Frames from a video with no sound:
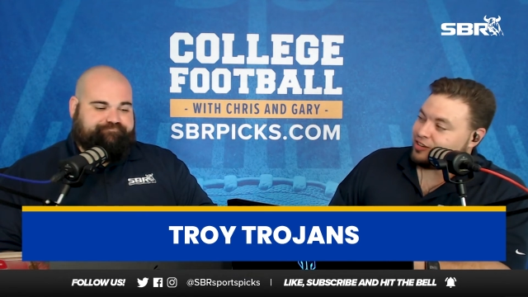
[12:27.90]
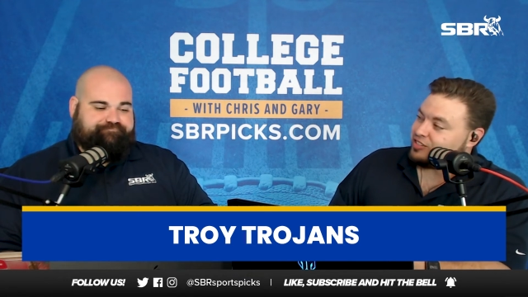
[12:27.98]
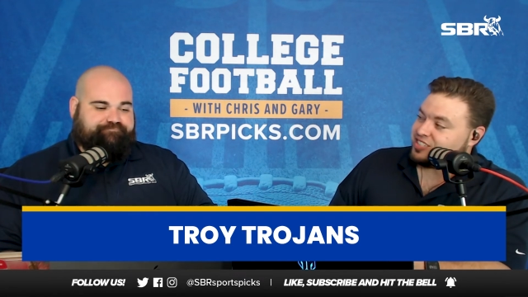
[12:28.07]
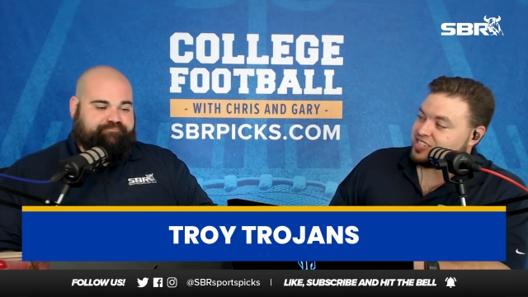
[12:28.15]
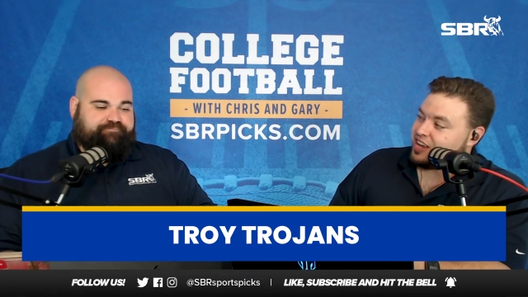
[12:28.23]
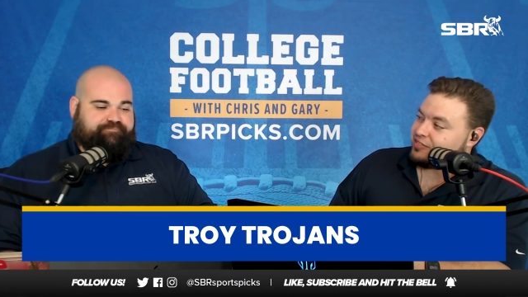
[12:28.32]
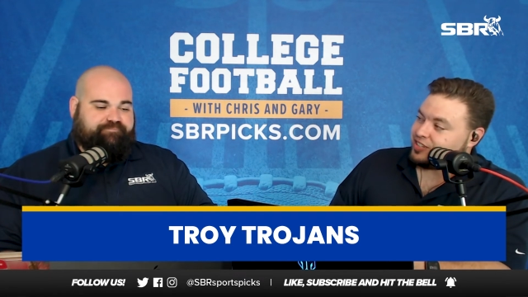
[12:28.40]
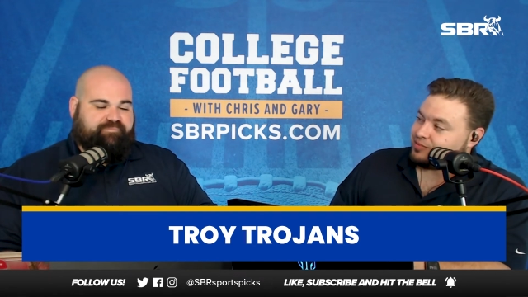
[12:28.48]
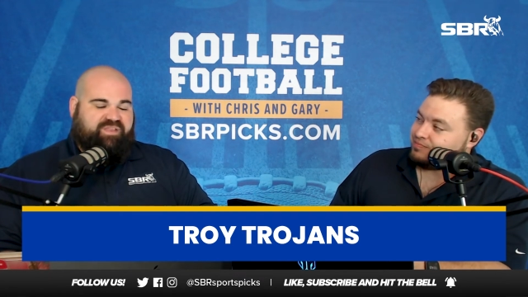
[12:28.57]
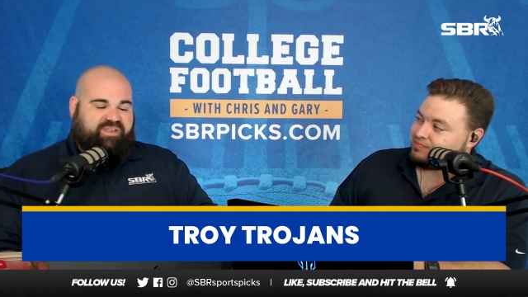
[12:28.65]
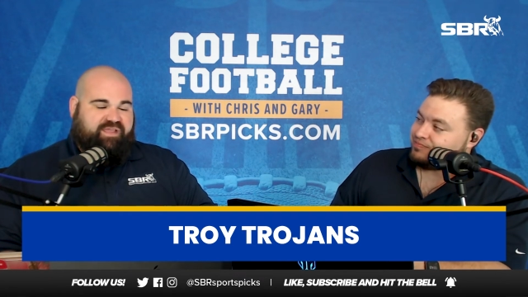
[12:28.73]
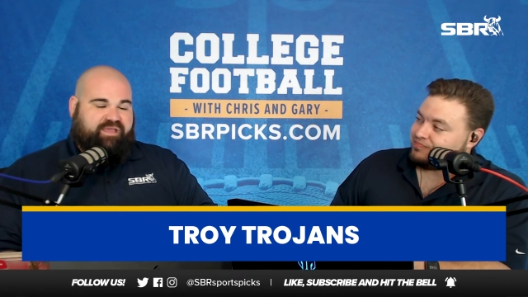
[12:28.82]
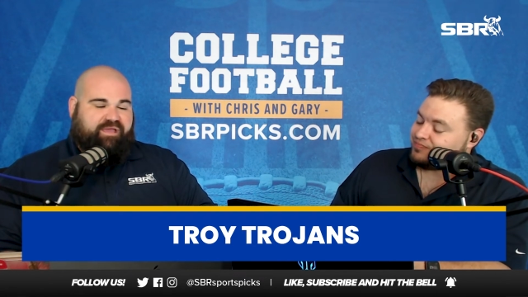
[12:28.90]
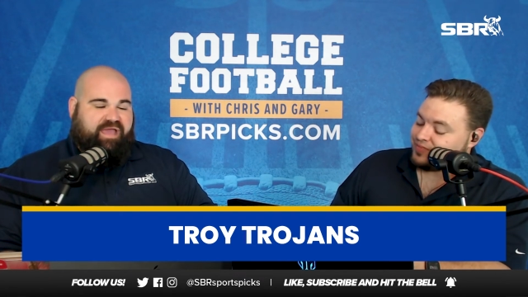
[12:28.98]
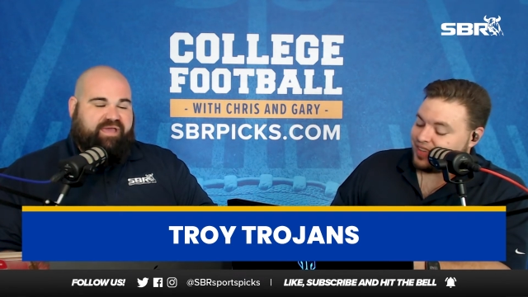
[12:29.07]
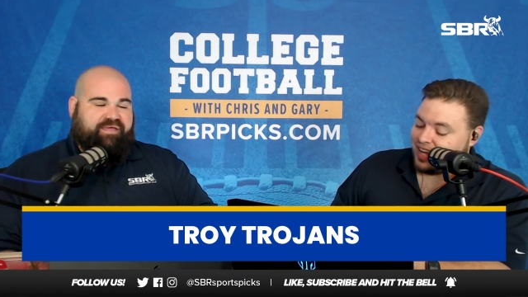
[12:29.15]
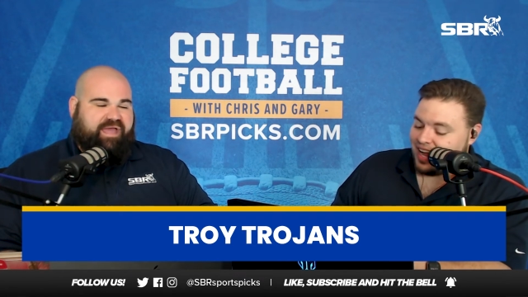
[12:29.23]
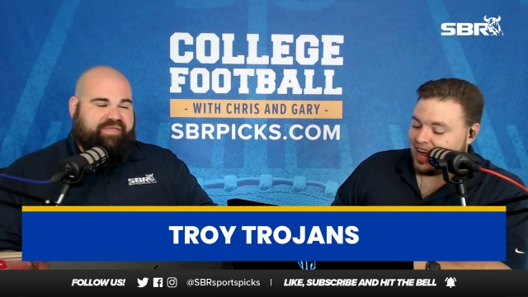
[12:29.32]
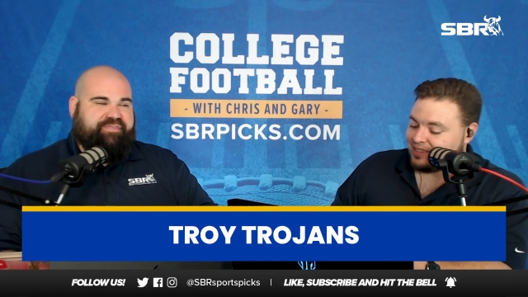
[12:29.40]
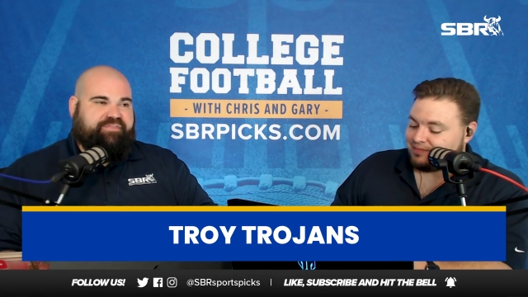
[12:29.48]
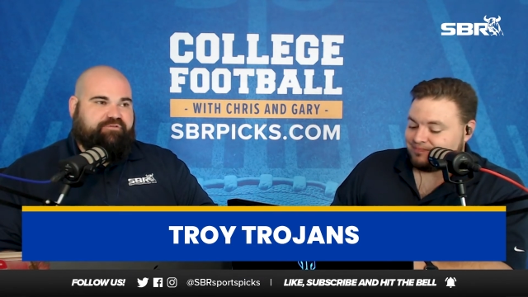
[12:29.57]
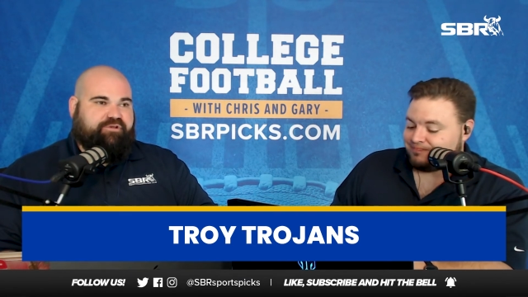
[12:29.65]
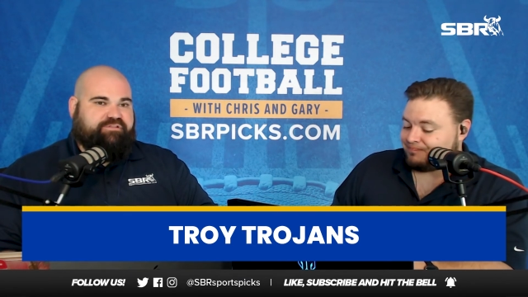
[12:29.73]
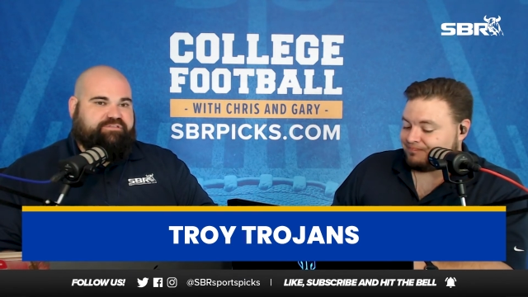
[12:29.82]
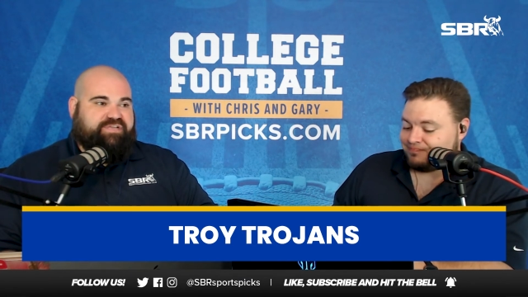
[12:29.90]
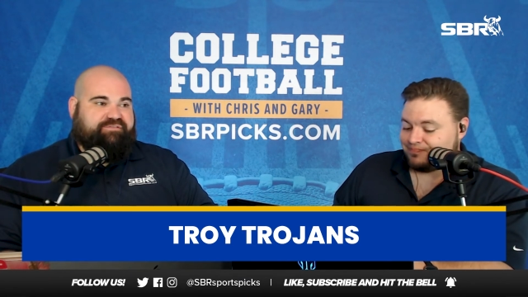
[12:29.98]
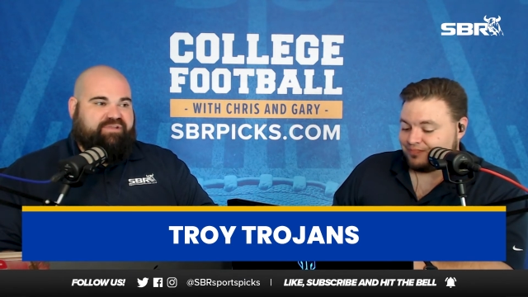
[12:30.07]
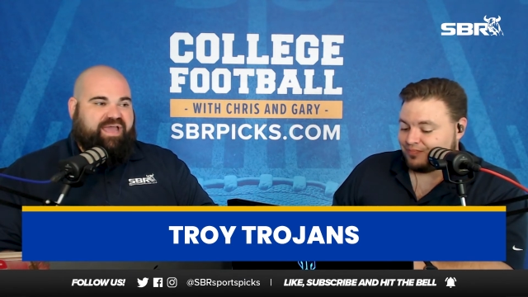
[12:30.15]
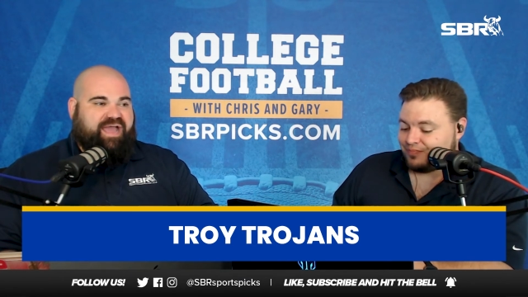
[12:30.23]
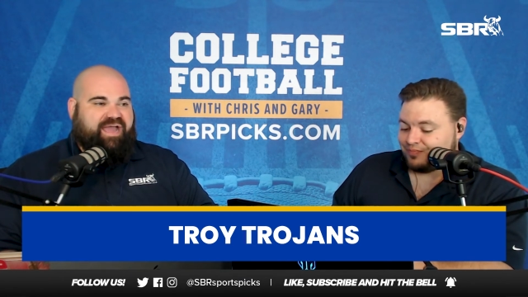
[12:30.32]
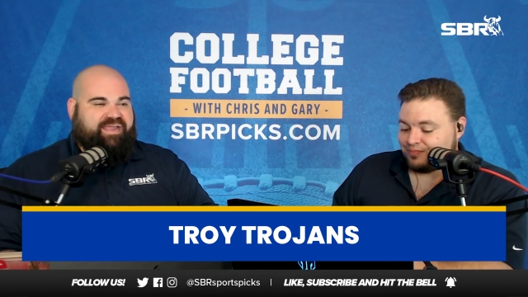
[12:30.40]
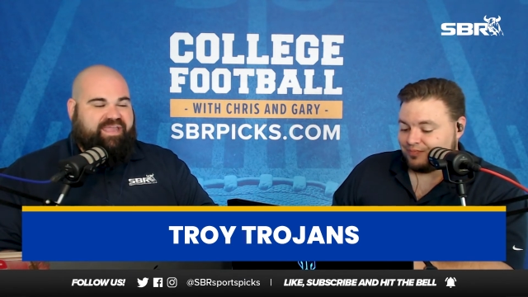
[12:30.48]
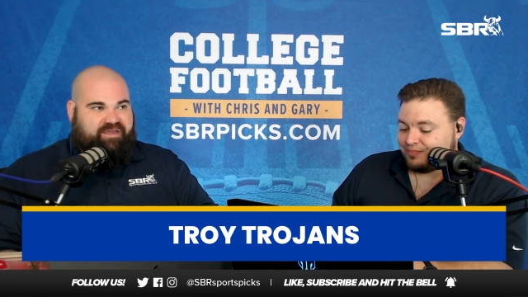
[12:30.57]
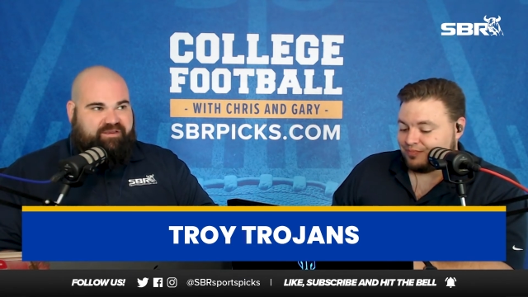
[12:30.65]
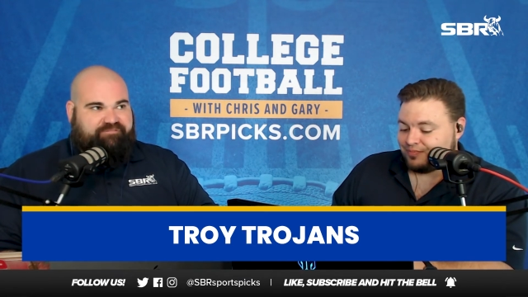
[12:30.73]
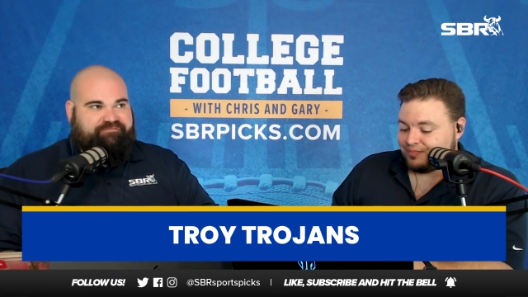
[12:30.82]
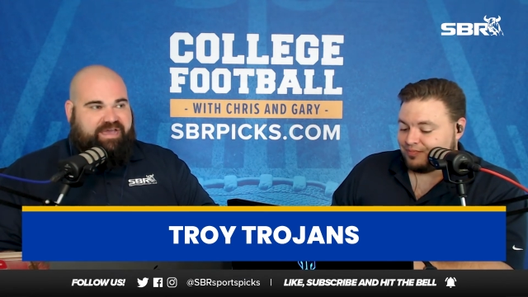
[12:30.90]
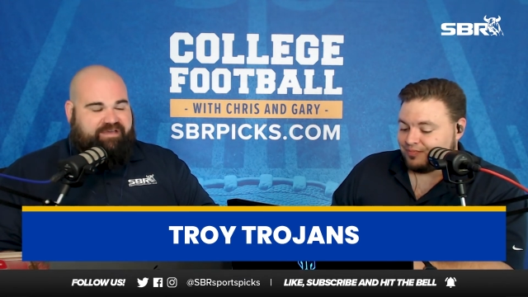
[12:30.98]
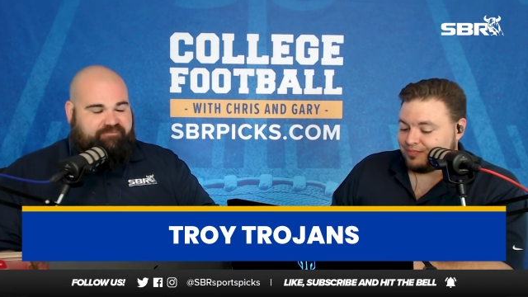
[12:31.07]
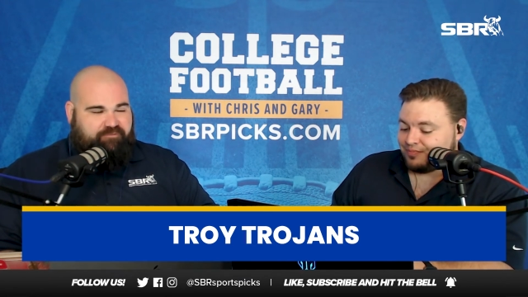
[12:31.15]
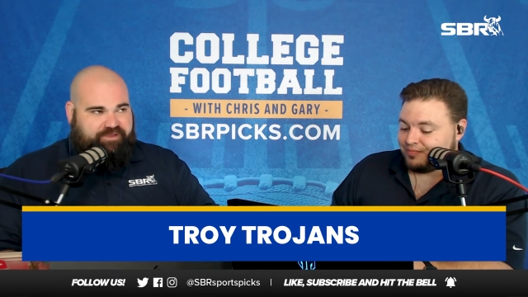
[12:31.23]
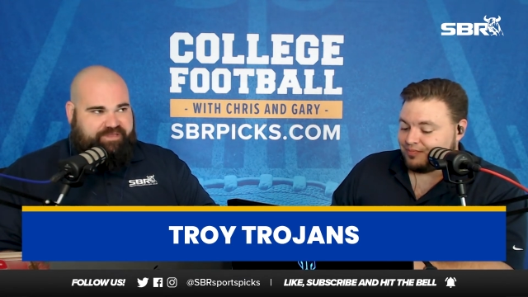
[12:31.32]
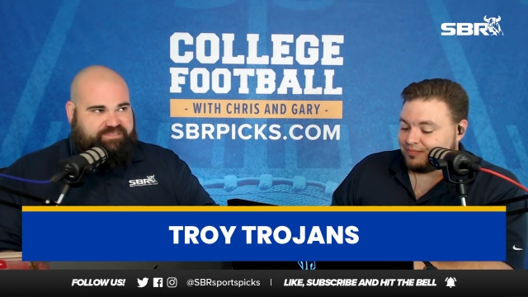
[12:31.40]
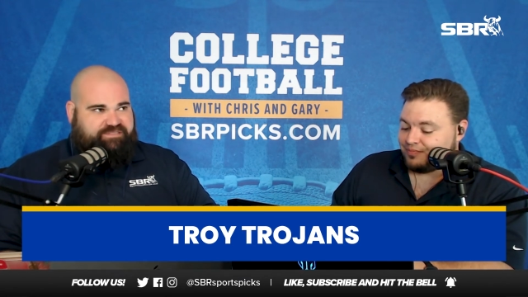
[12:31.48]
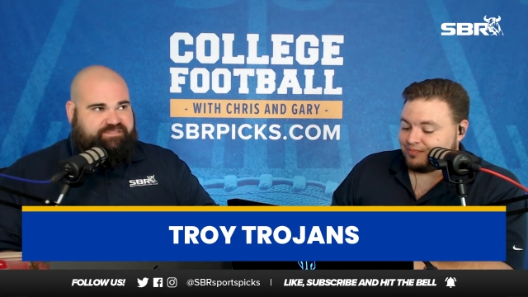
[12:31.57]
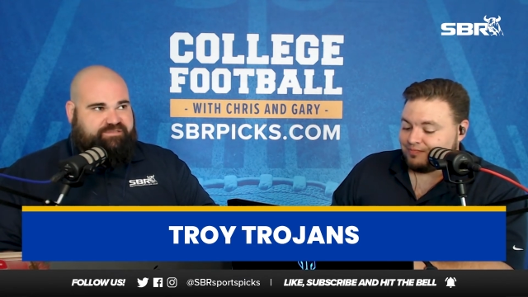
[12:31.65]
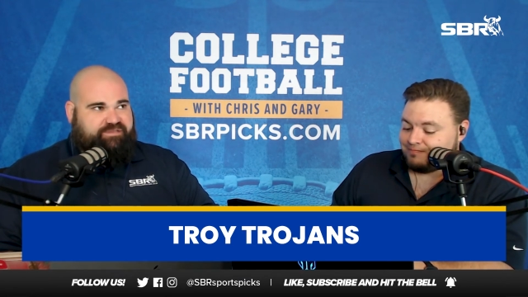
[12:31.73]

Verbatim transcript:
Speaker 1: the 7. Yeah, I think they're under the 7. I count it 5 wins.